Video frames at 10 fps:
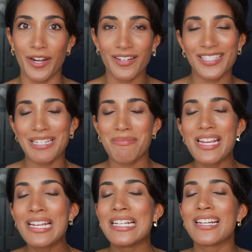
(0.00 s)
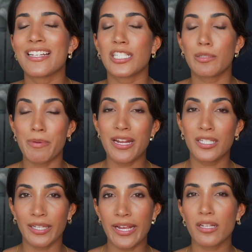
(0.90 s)
to me speak
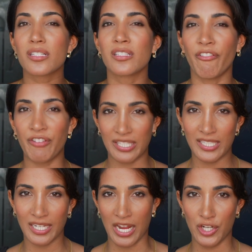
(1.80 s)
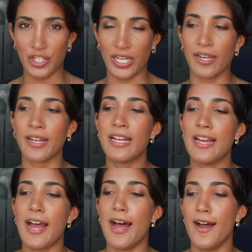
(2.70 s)
to like sophistication,
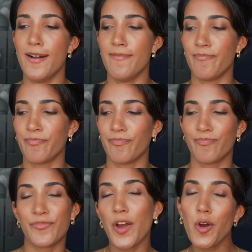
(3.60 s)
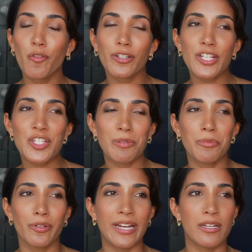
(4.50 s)
not overly
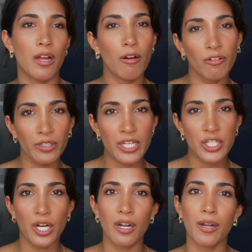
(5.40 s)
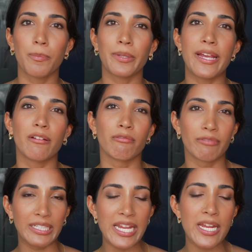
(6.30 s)
shimmery, not overly sharp, like
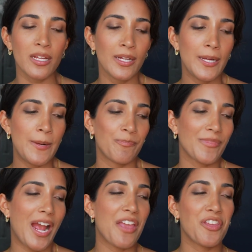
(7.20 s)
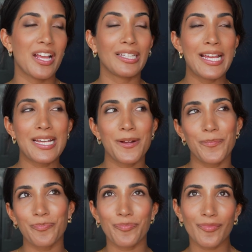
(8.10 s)
really, I think like
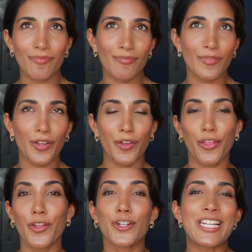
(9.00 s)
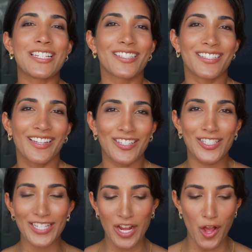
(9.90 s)
30s, like this
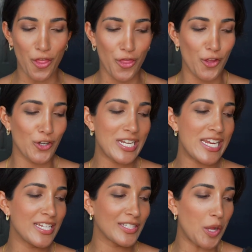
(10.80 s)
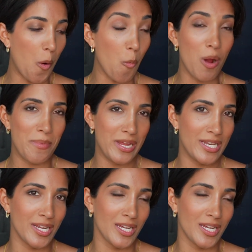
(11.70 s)
is like a 30s woman